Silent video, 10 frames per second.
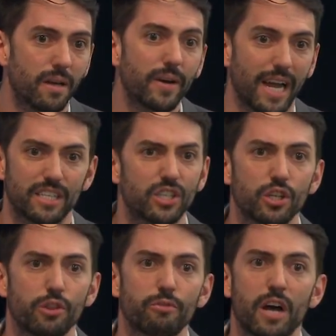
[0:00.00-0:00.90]
okay, it's just
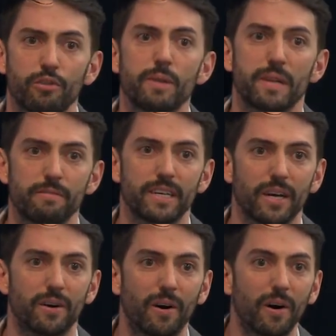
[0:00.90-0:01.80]
a, th a three-minute
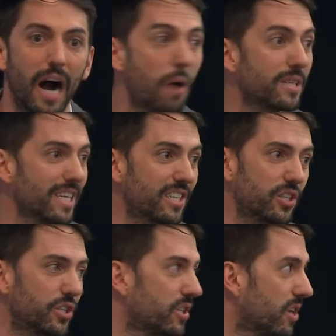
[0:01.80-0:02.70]
video. I always like to
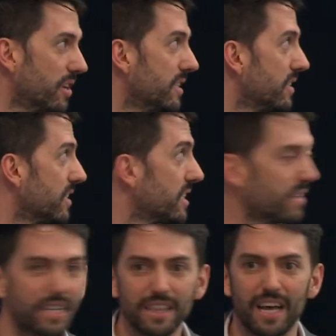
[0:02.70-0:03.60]
just, just
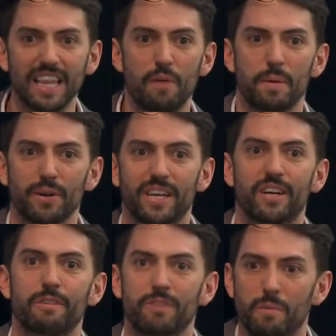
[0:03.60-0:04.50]
allow people to
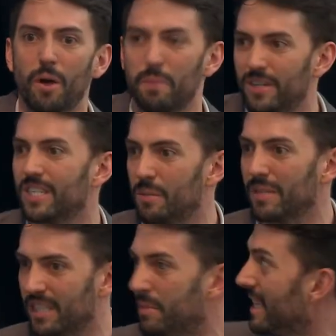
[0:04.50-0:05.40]
hear from our
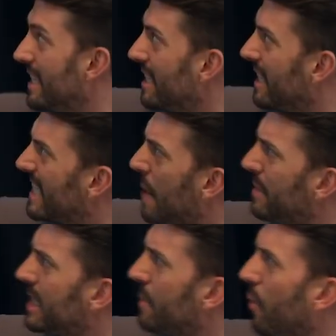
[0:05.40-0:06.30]
participants a bit. This, this
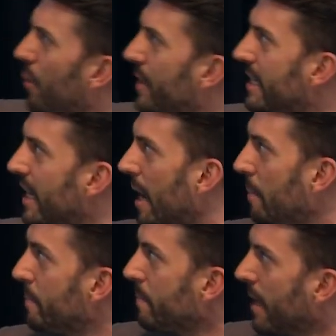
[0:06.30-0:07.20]
happens to be one we did
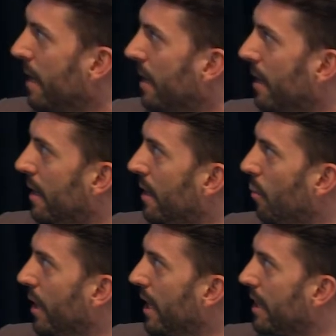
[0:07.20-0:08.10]
um,
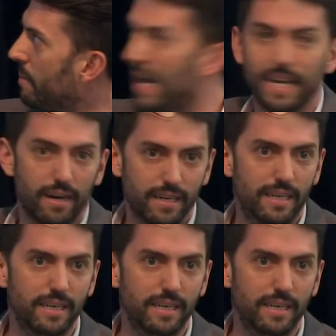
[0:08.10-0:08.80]
with Medicare.